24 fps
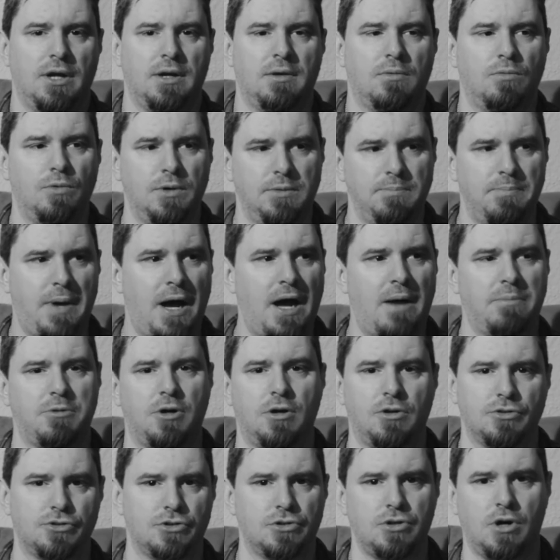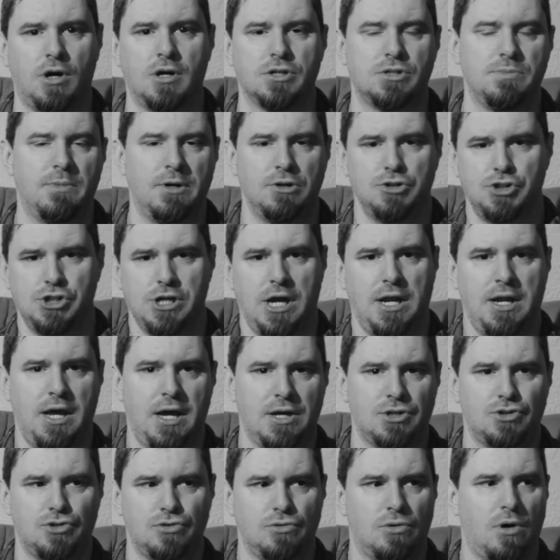When pop culture talks about Gen
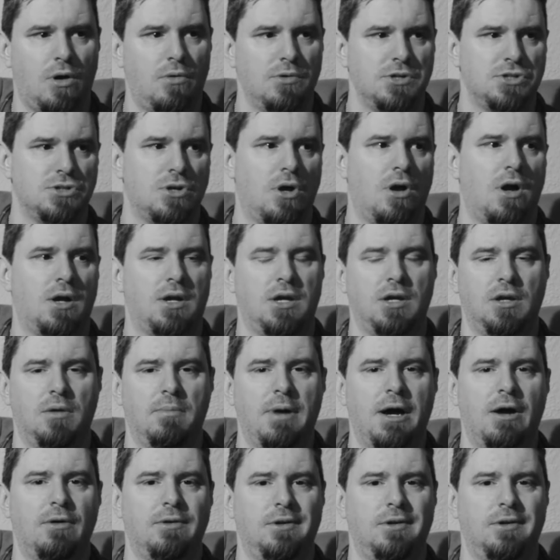X, they're always talking about,